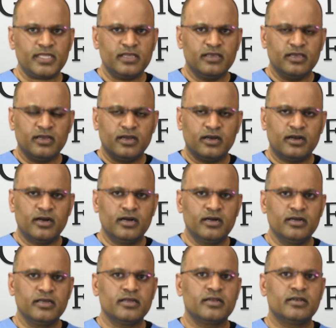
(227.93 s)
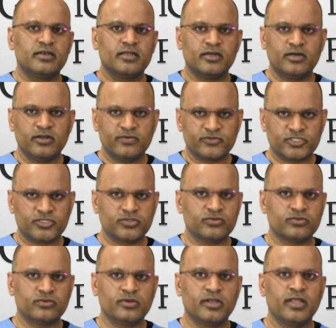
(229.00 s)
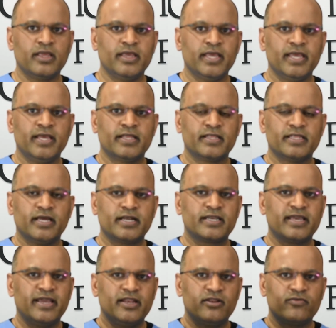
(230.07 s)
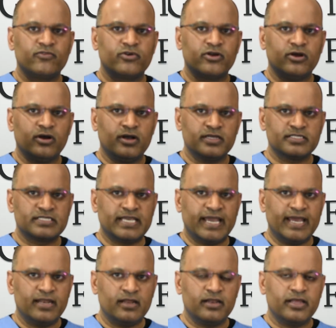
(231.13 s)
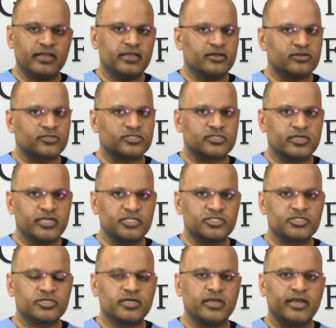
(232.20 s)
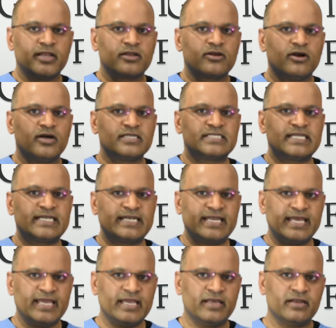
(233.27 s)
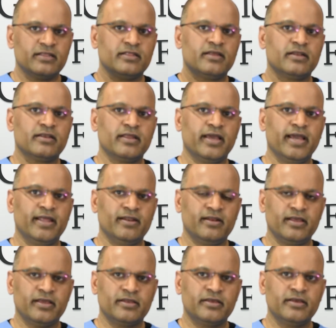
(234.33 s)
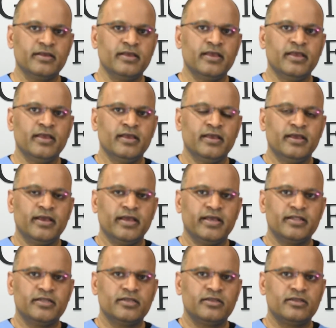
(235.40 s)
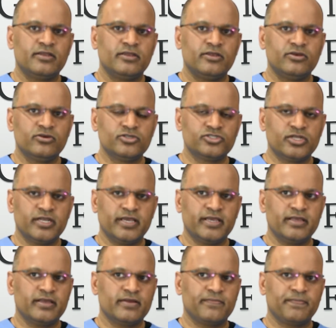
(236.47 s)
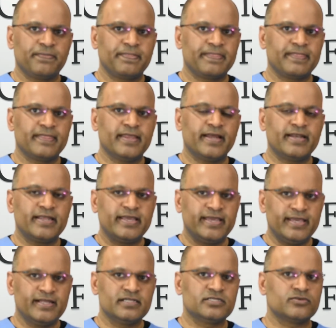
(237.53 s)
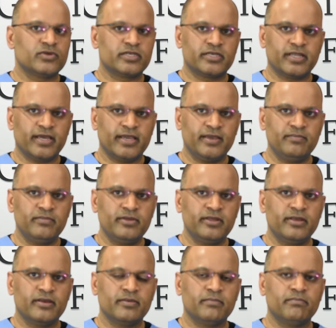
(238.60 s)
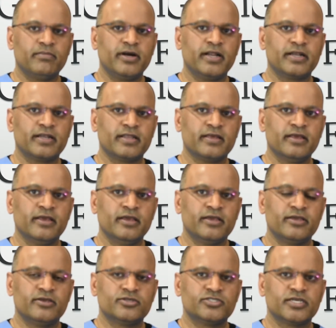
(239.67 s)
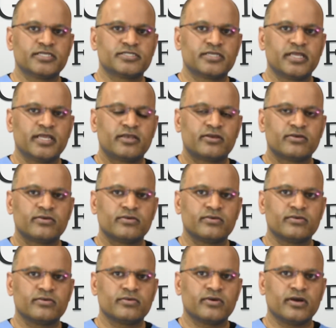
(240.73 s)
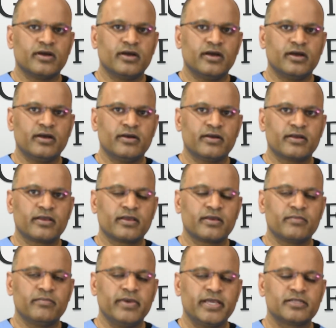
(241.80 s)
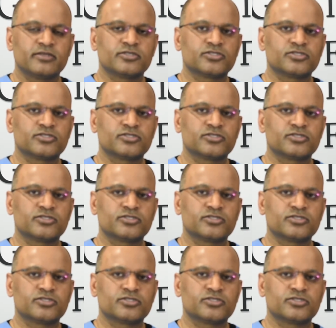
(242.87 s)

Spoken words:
a hard turd of stool that kind of caused the anal area to stretch and cause a tear in that anal area. And usually that heals with time, but you just need to make the